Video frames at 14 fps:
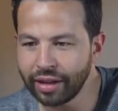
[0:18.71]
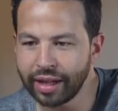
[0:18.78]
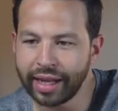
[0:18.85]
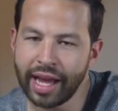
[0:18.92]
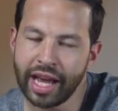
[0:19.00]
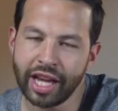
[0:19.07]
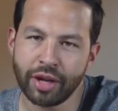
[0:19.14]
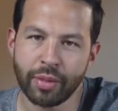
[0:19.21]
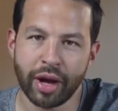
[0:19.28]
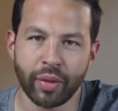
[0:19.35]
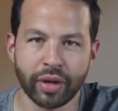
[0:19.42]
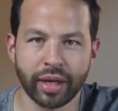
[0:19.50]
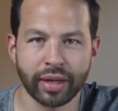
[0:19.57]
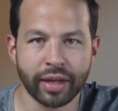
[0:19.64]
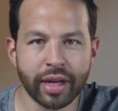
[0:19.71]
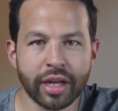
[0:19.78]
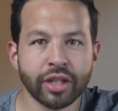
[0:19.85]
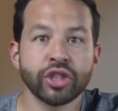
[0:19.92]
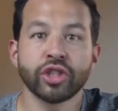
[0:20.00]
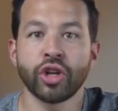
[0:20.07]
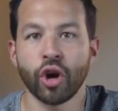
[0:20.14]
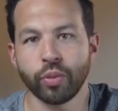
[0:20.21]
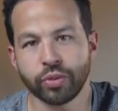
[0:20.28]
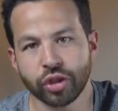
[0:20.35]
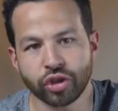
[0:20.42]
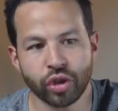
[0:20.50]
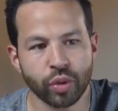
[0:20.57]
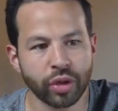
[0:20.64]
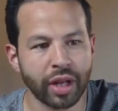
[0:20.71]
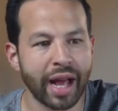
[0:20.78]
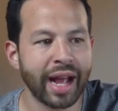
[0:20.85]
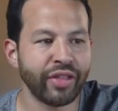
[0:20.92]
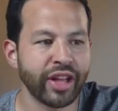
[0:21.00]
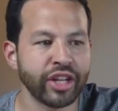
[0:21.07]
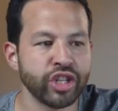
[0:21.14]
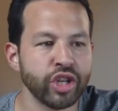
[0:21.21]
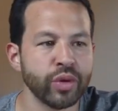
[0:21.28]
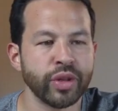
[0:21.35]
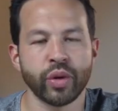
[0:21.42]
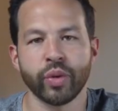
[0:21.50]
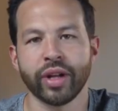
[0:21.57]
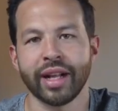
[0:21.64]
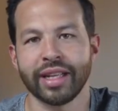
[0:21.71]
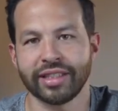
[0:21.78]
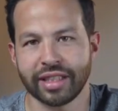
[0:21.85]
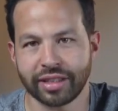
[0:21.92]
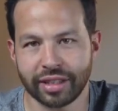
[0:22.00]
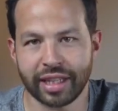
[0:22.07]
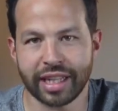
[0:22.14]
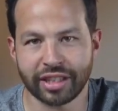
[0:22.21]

Like, hey, you might want to scope the sewer line. They do, and they realize it's